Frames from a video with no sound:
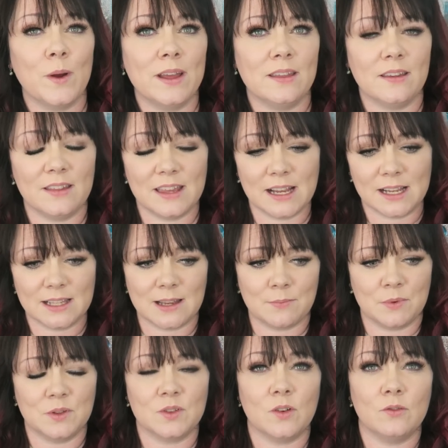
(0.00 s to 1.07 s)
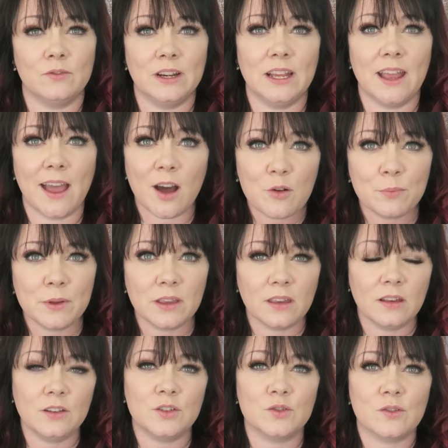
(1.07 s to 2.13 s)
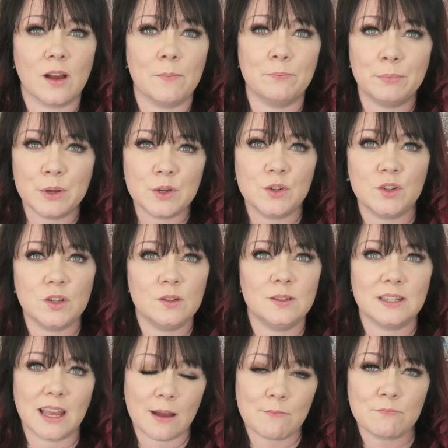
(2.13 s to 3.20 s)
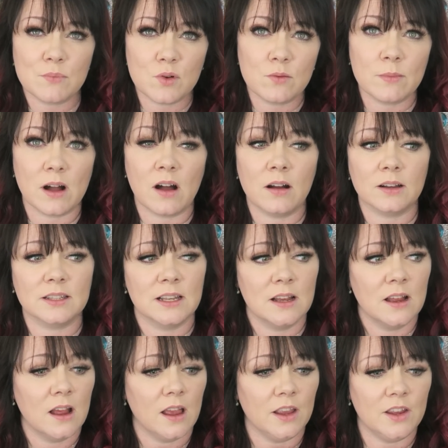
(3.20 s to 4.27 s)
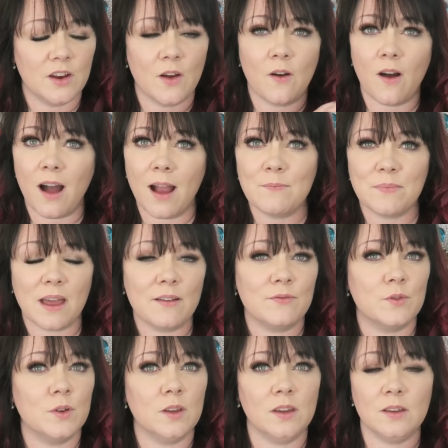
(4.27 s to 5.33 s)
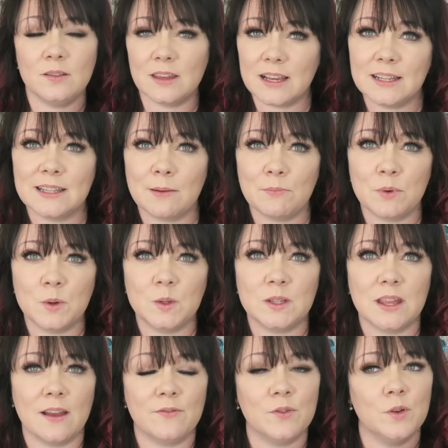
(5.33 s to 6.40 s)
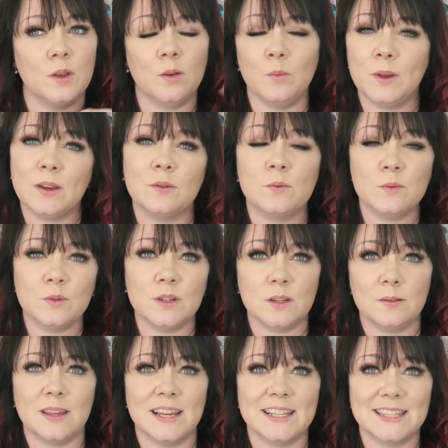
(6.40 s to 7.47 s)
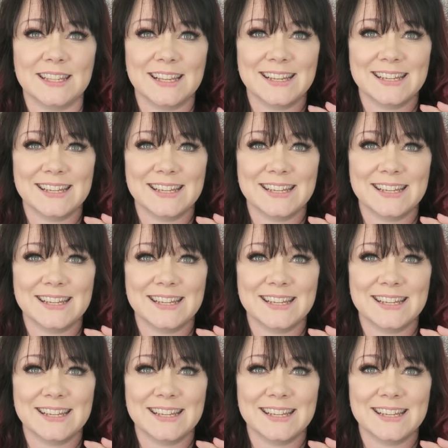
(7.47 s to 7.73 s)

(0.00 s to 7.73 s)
way that the exam boards are really helping you to try and push you to get more marks. You know, I'm there for you, the exam boards are there for you, we can all do this